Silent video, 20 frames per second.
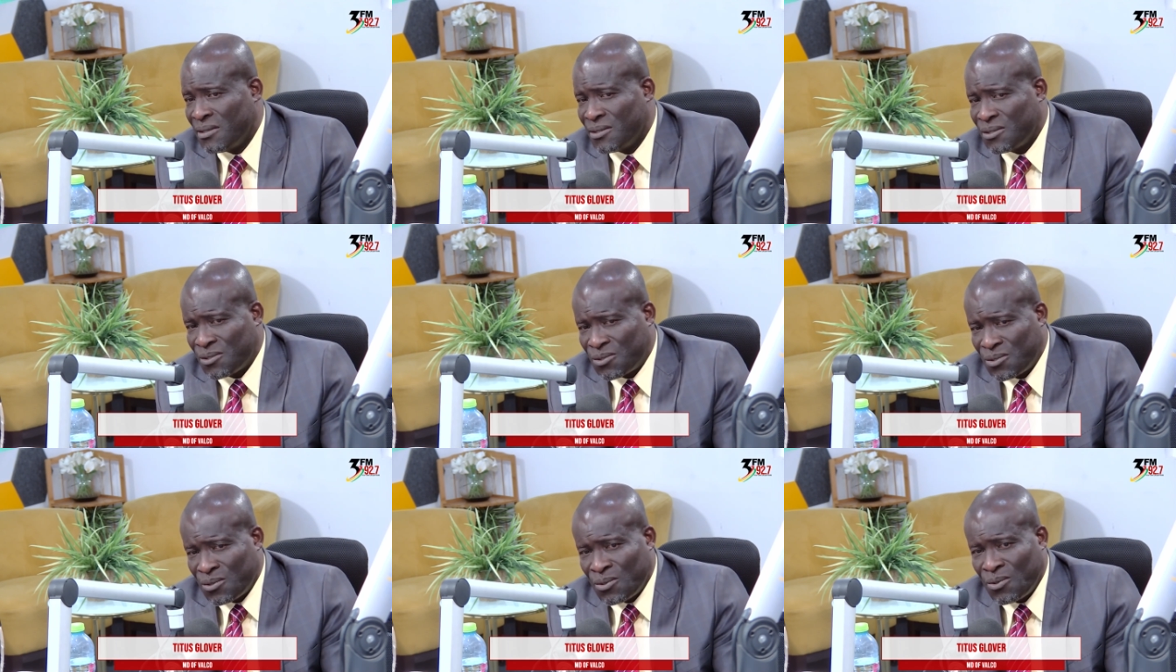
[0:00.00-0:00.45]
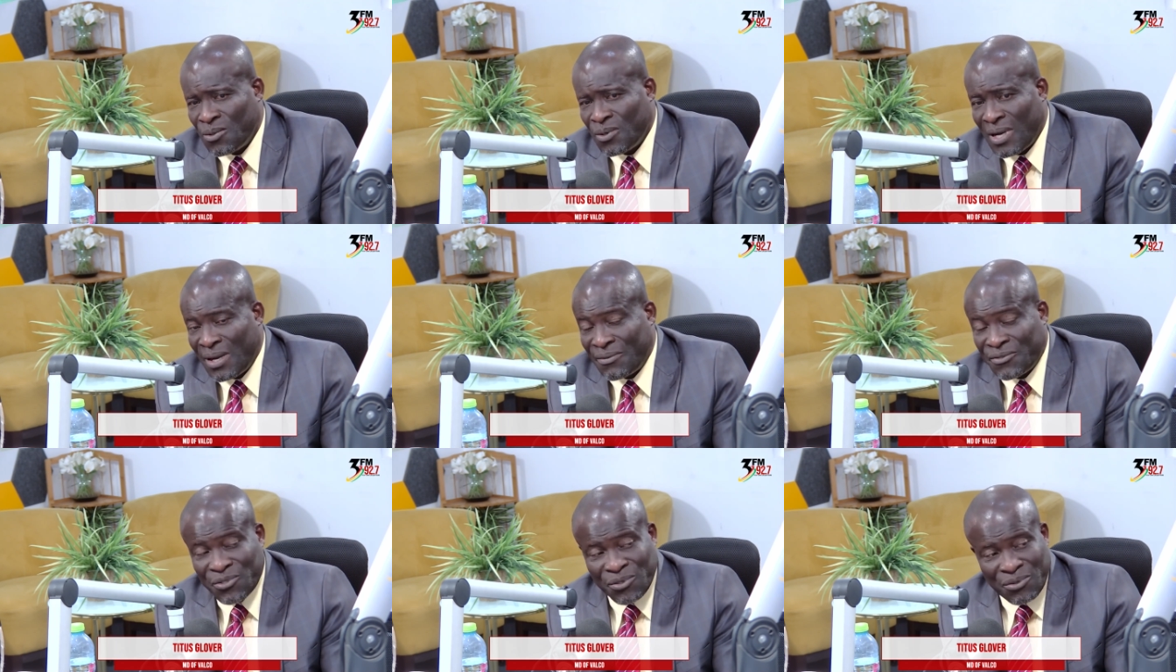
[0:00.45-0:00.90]

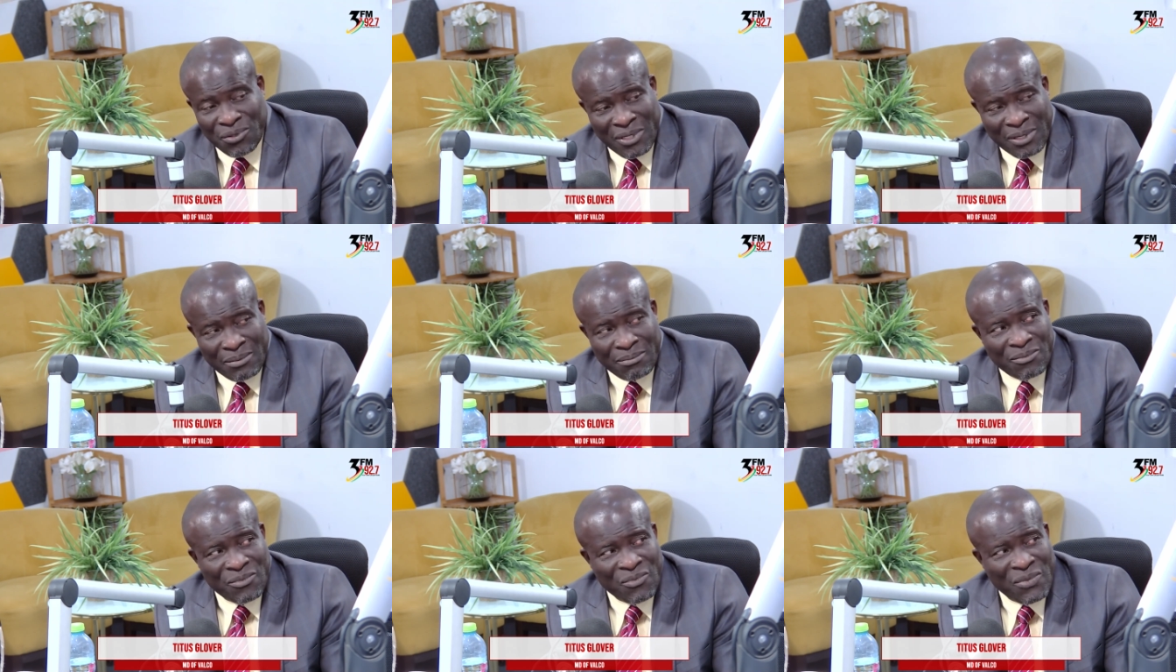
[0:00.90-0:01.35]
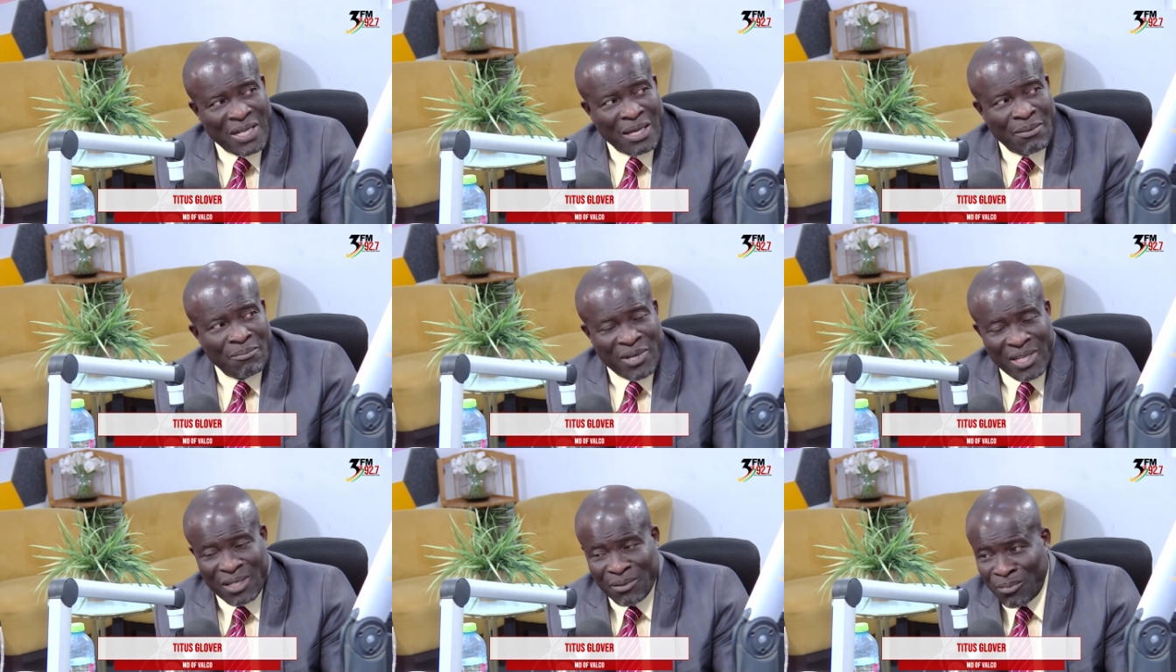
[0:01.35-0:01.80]
So I've told them when
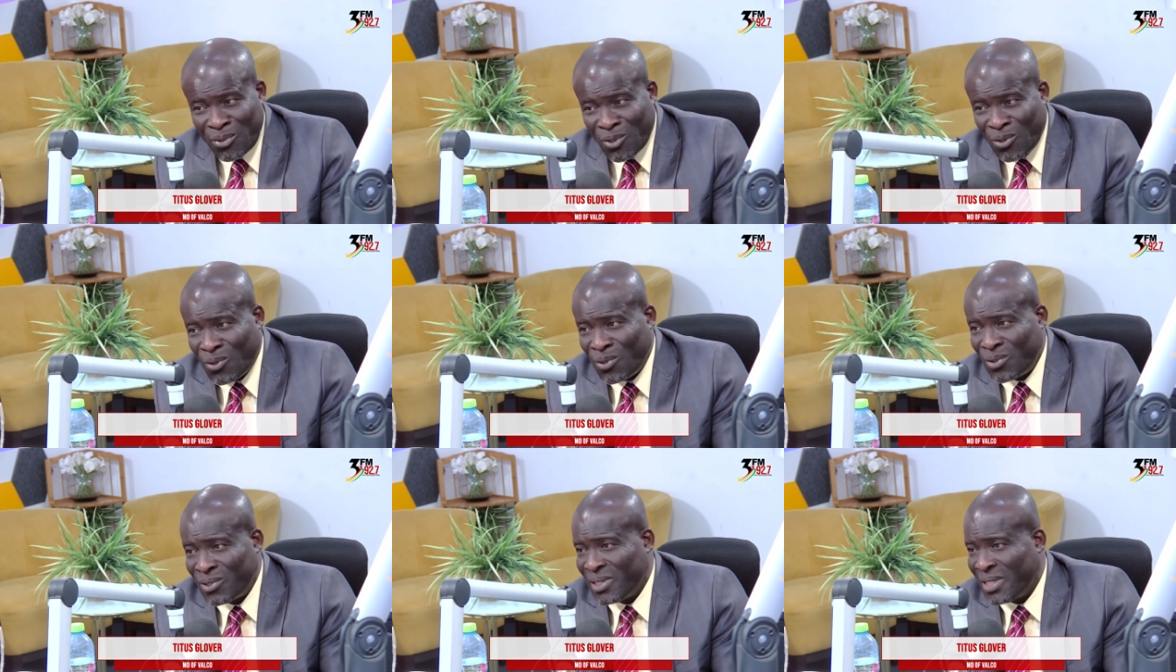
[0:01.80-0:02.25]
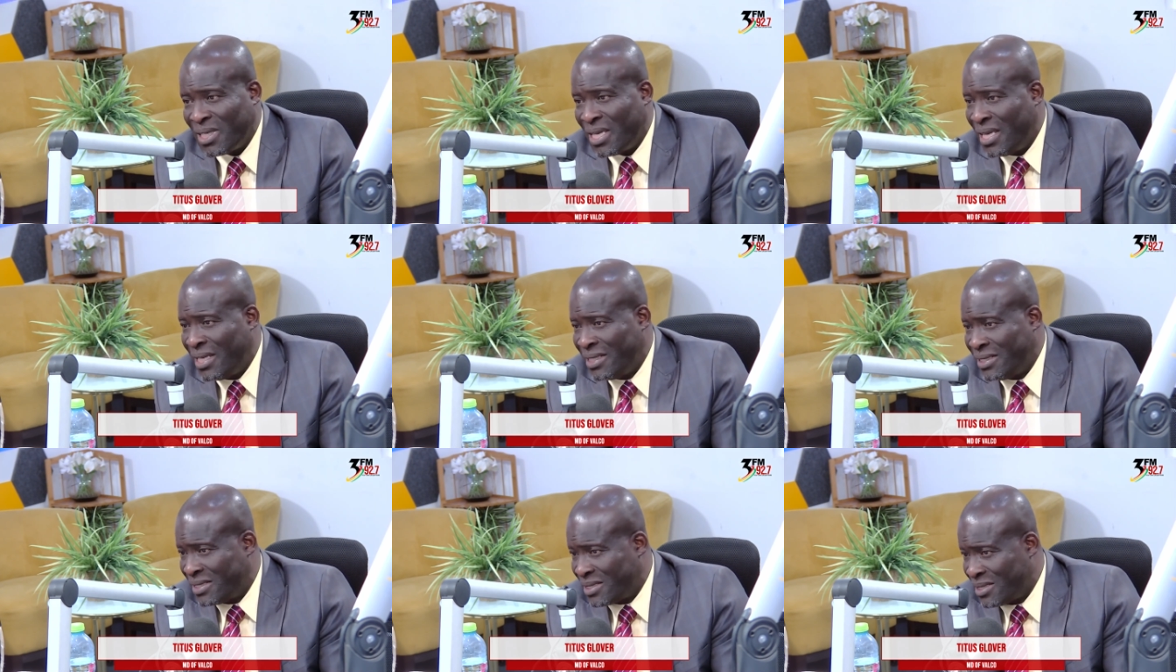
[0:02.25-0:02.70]
I met the board
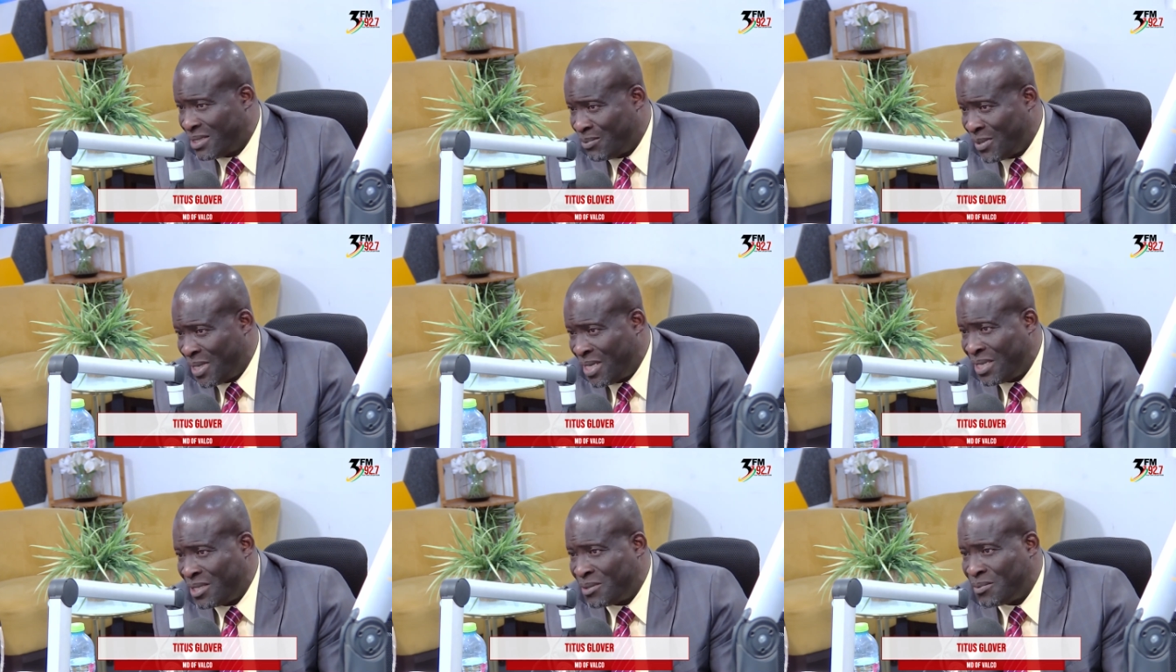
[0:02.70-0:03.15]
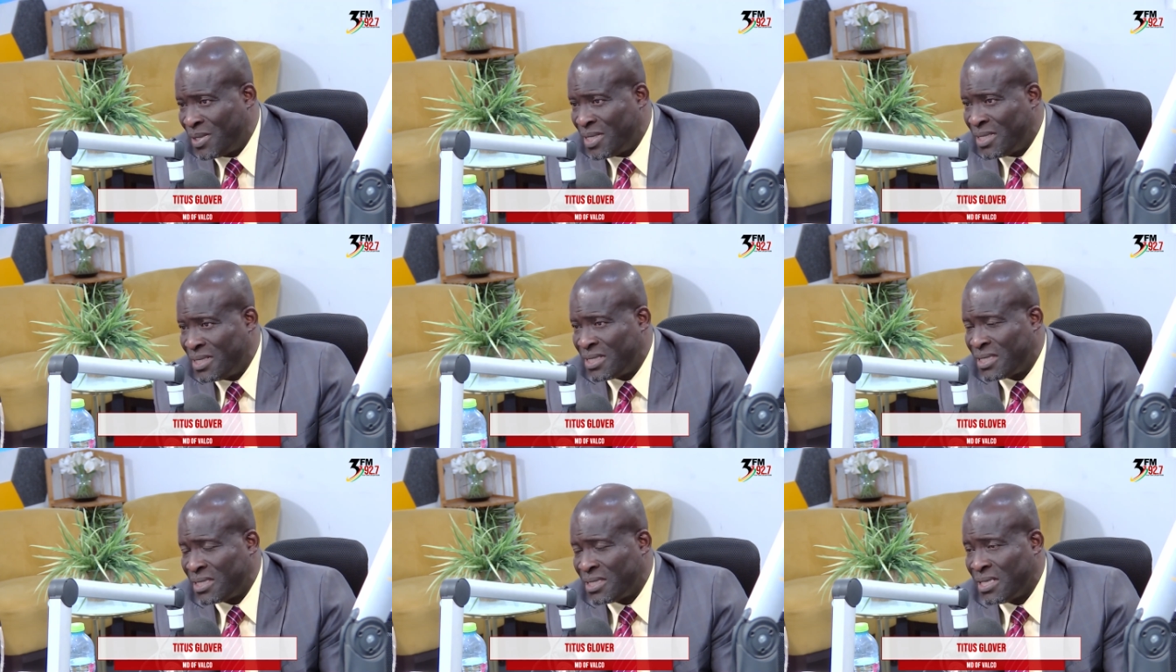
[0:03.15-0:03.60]
and the
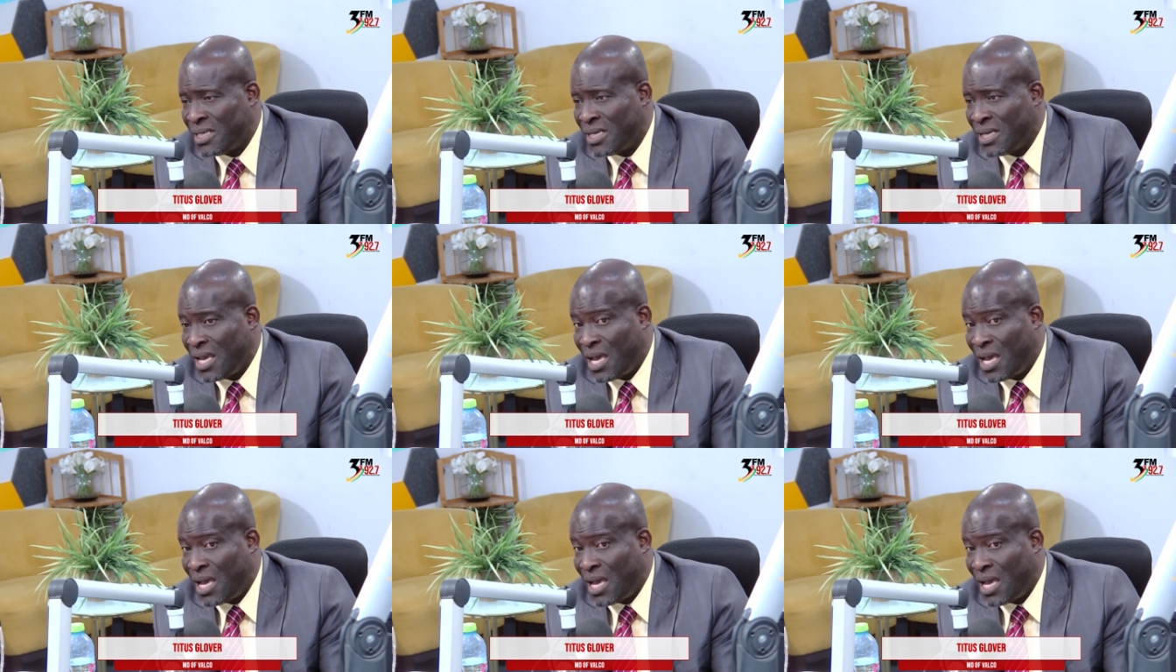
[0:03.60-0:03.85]
management,